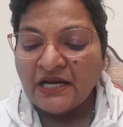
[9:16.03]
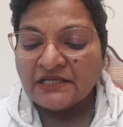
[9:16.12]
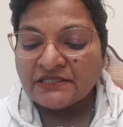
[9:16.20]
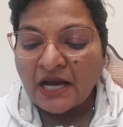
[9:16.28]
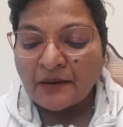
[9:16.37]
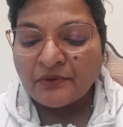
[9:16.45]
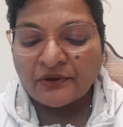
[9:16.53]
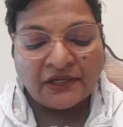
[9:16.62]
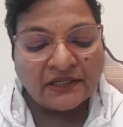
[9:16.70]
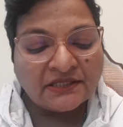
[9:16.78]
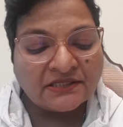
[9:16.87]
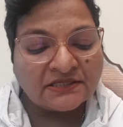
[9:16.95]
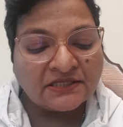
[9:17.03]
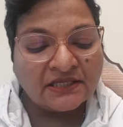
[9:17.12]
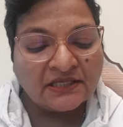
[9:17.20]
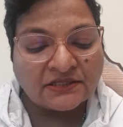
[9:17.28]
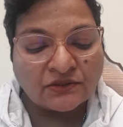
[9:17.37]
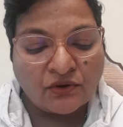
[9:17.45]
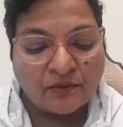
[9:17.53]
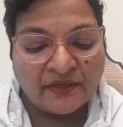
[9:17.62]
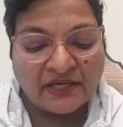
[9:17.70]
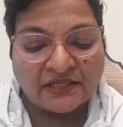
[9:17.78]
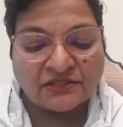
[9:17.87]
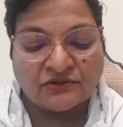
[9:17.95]
Tamponade is a serious
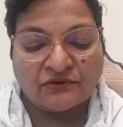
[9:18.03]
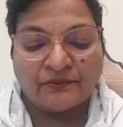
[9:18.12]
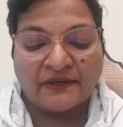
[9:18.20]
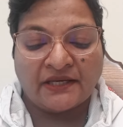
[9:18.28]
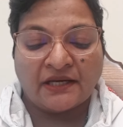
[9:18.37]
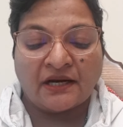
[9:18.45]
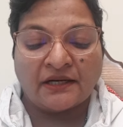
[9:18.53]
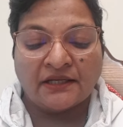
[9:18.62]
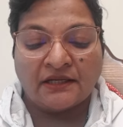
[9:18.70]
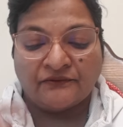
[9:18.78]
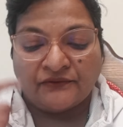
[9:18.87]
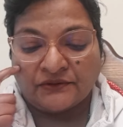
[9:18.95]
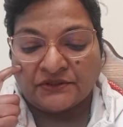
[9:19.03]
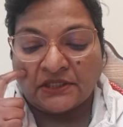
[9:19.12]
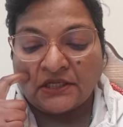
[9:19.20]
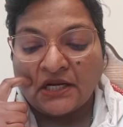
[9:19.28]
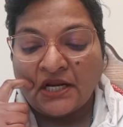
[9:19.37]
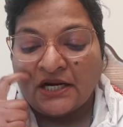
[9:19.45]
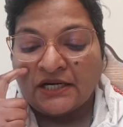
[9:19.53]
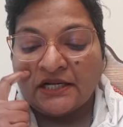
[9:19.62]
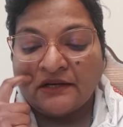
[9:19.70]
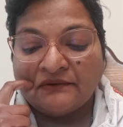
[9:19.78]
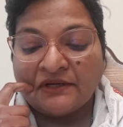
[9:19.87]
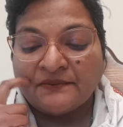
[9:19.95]
complication of pericardial effusion,
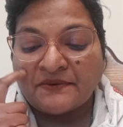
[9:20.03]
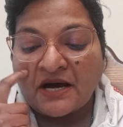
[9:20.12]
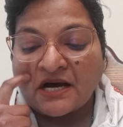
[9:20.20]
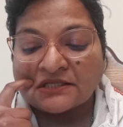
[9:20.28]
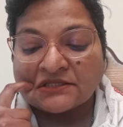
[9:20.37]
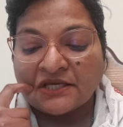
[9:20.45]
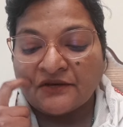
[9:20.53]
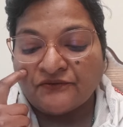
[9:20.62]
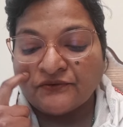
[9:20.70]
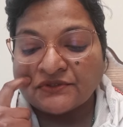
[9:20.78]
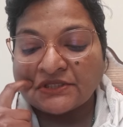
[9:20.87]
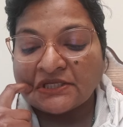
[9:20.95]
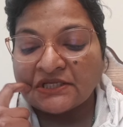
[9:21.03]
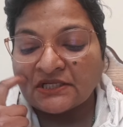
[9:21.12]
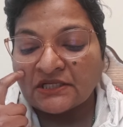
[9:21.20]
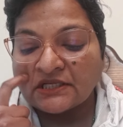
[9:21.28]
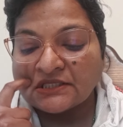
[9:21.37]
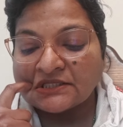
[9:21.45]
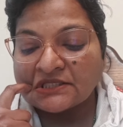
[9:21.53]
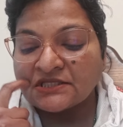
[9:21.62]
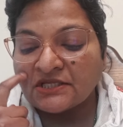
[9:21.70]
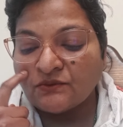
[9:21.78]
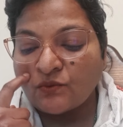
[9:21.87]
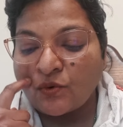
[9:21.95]
develop as the effusion increases
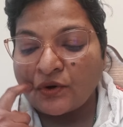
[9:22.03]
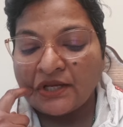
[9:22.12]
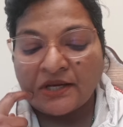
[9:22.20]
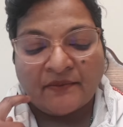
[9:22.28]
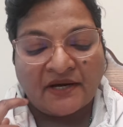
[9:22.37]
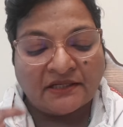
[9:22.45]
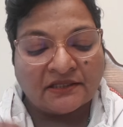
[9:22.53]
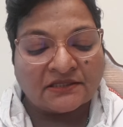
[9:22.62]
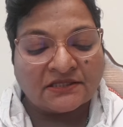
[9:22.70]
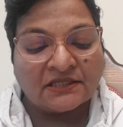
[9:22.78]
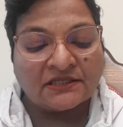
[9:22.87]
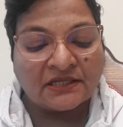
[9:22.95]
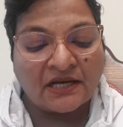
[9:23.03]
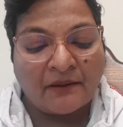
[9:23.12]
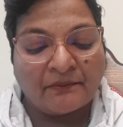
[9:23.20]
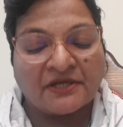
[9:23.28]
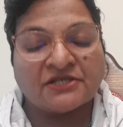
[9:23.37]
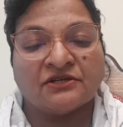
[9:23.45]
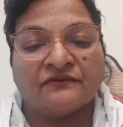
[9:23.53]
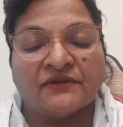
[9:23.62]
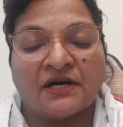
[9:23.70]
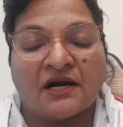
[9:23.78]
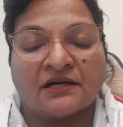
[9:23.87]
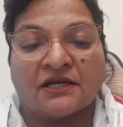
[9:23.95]
in volume and result in compression of the
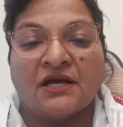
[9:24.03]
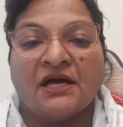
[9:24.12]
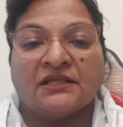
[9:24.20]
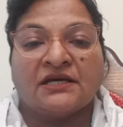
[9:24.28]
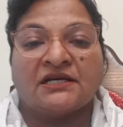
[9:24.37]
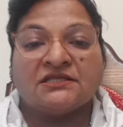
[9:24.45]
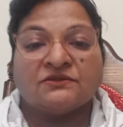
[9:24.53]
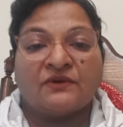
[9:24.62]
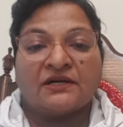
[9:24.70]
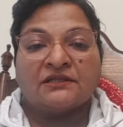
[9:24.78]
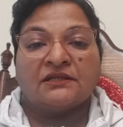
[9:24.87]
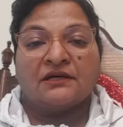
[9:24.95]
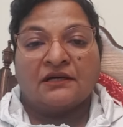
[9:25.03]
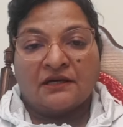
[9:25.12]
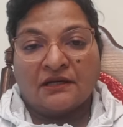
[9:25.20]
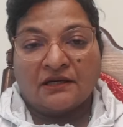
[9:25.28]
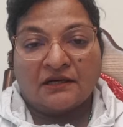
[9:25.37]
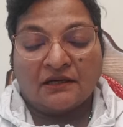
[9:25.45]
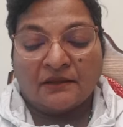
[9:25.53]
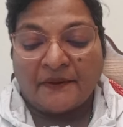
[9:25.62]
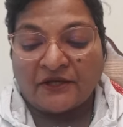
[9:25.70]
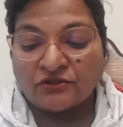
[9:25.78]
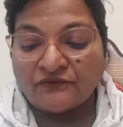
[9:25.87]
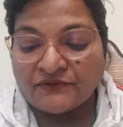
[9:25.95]
heart. That's what the
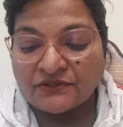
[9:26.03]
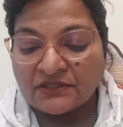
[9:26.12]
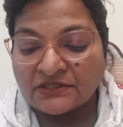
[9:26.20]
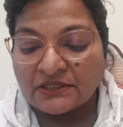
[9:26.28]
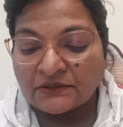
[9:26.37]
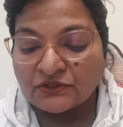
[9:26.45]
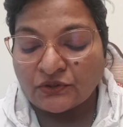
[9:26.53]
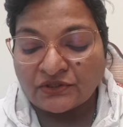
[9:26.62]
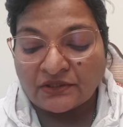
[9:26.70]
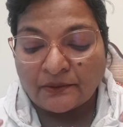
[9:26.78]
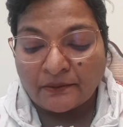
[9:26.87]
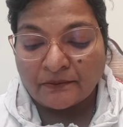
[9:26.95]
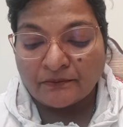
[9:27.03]
pathophysiology is. So the